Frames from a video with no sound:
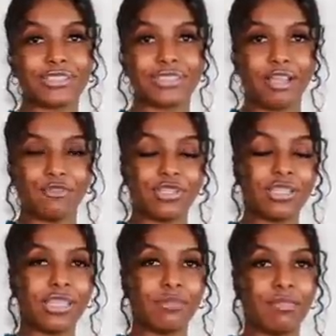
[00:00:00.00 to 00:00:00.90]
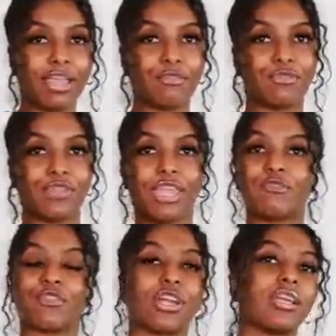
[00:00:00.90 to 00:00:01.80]
is definitely my
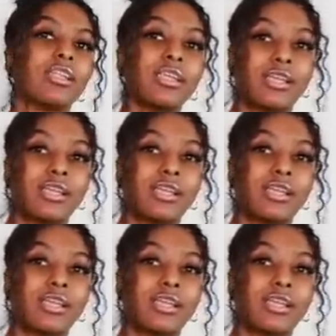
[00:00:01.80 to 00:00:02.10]
favorite.